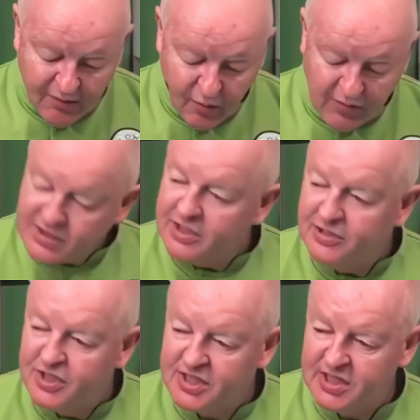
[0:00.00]
course,
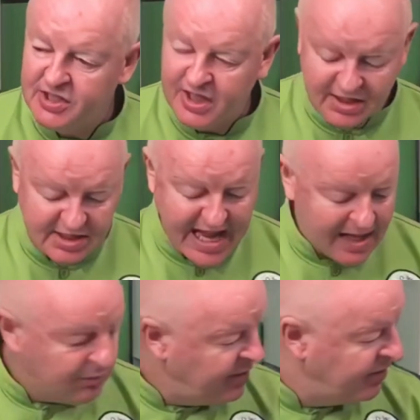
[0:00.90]
can just adjust
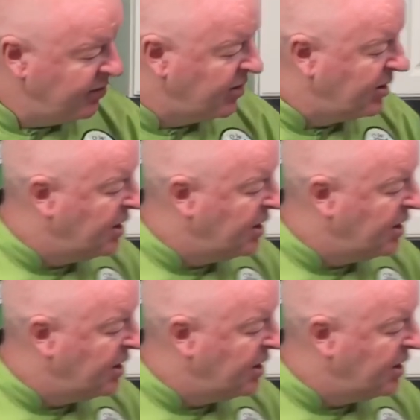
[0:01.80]
that with your